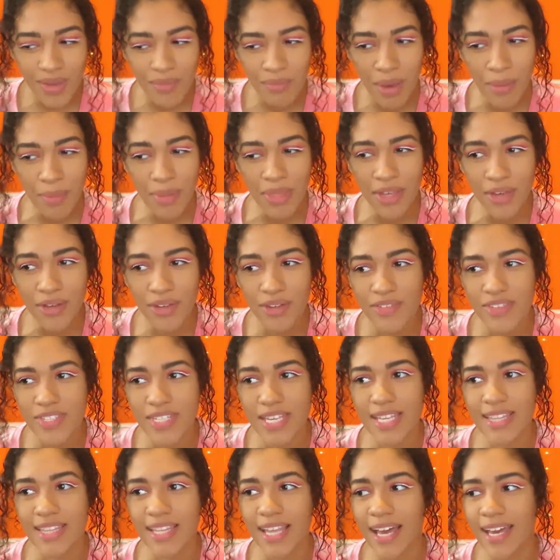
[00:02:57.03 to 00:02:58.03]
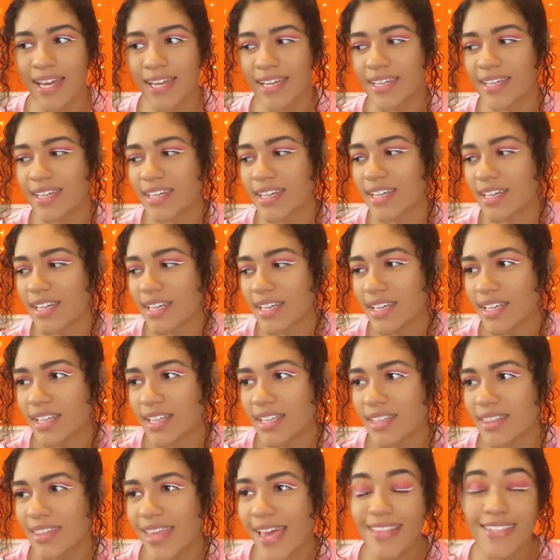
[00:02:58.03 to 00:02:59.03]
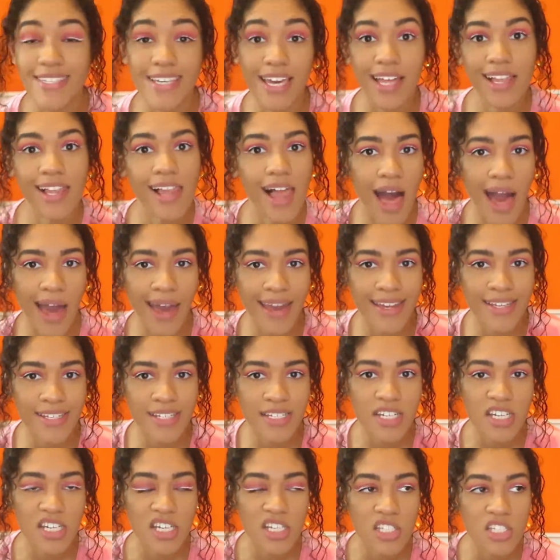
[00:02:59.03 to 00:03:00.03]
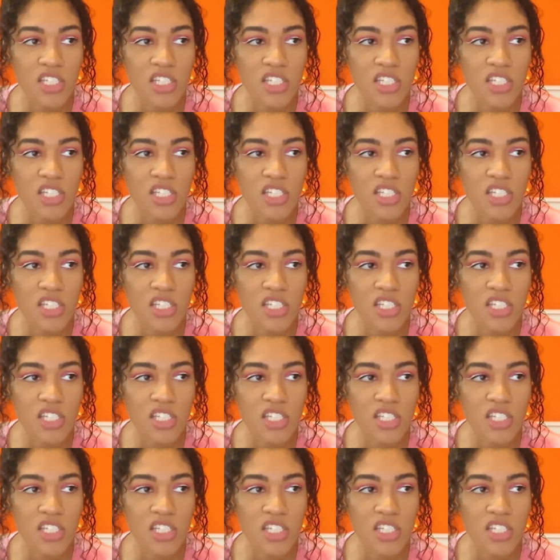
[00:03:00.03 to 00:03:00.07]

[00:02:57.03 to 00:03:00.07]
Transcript: Maybe they could have said, like, they declined